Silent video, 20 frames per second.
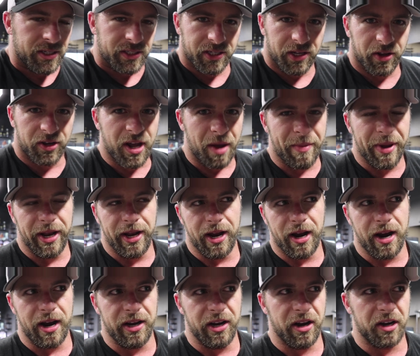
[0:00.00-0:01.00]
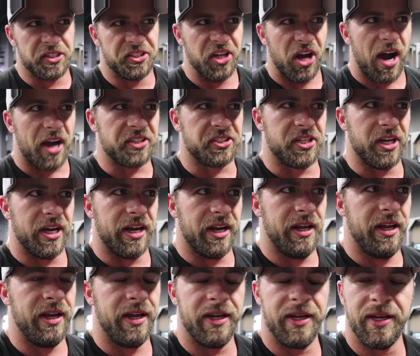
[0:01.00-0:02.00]
So you come in here and you're exhausted,
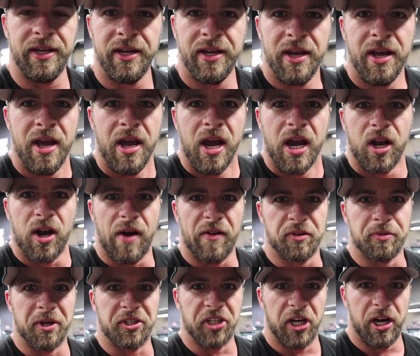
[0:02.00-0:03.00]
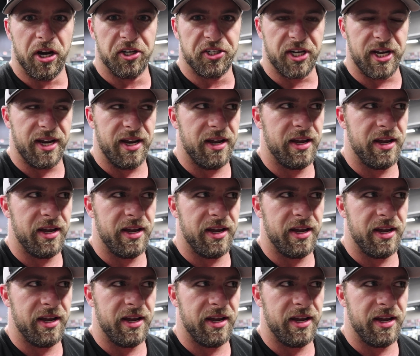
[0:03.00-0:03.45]
you don't have as much energy.